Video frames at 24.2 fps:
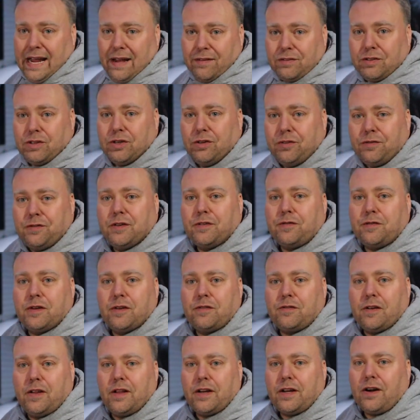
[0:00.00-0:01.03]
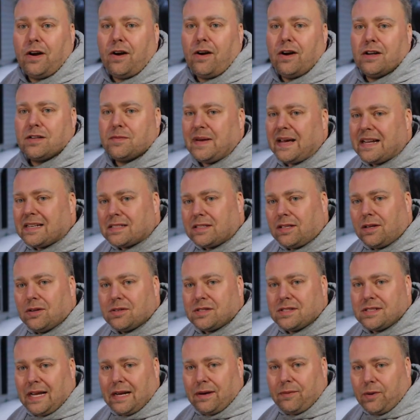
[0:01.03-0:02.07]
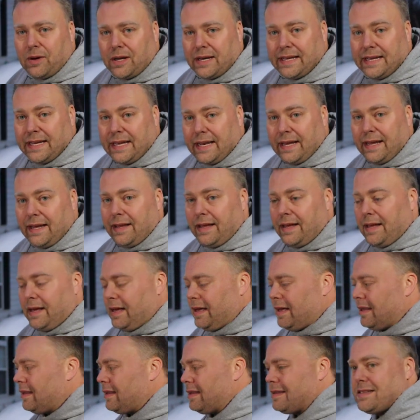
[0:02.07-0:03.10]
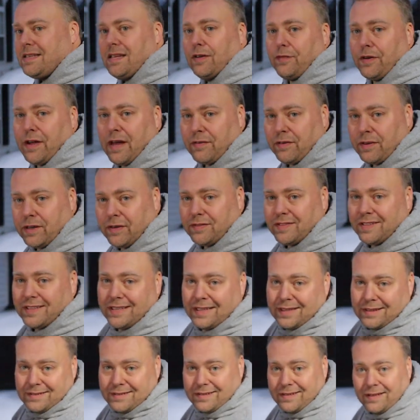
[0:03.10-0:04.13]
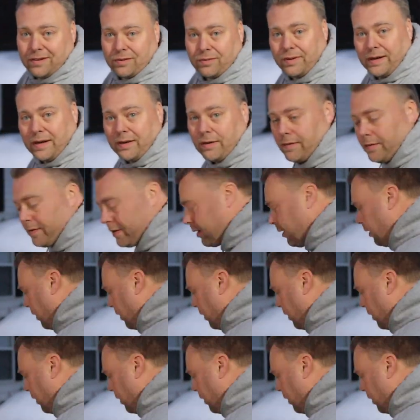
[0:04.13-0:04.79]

half, 2 foot from the front of the car. It's about as close as I want to get it. Let's see if we have enough to get to the rear of the